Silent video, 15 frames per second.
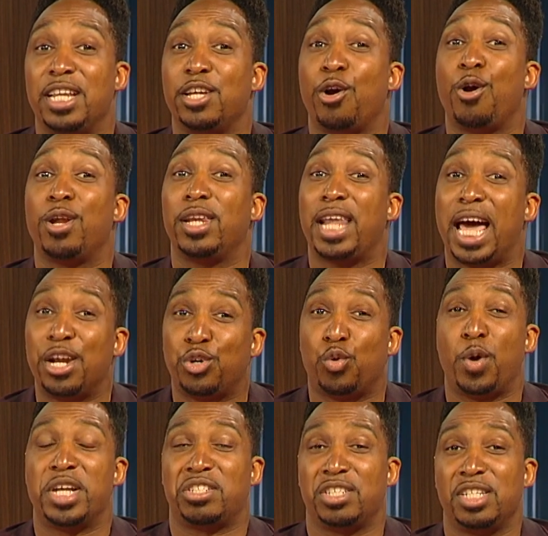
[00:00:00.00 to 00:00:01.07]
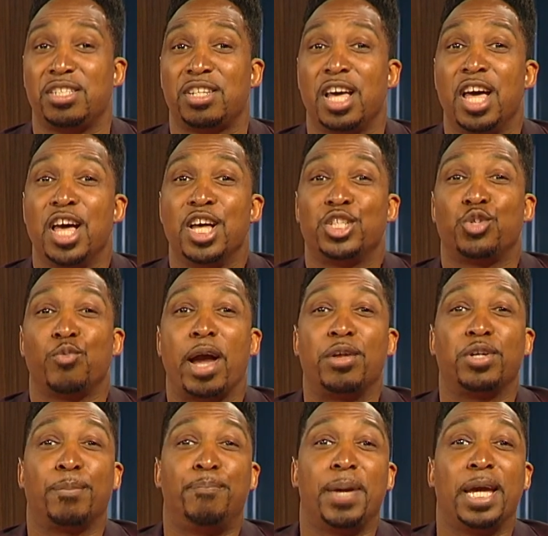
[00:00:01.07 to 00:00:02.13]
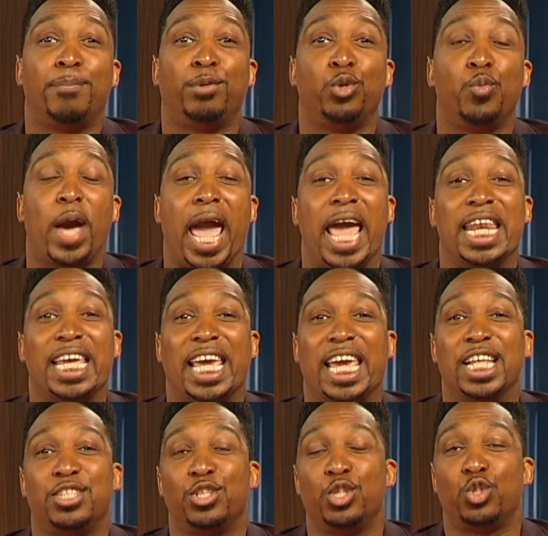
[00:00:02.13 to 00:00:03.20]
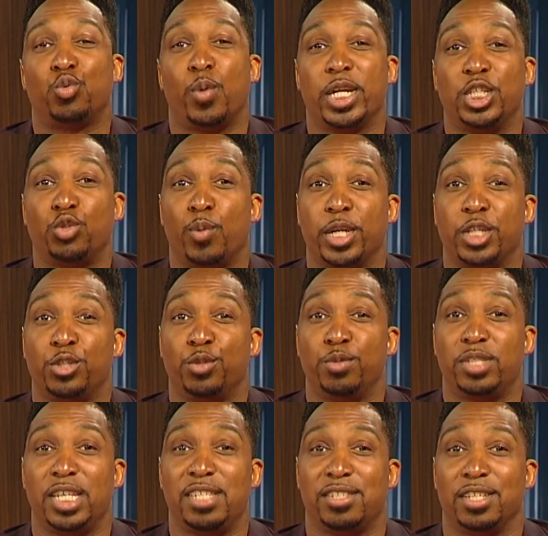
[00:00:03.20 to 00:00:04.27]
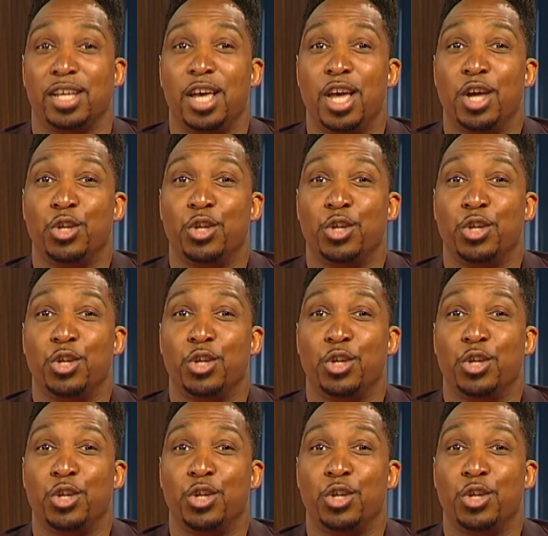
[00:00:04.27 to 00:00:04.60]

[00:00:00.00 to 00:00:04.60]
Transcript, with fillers: and there are a lot of questions surrounding Big Blue heading into the 2022 season.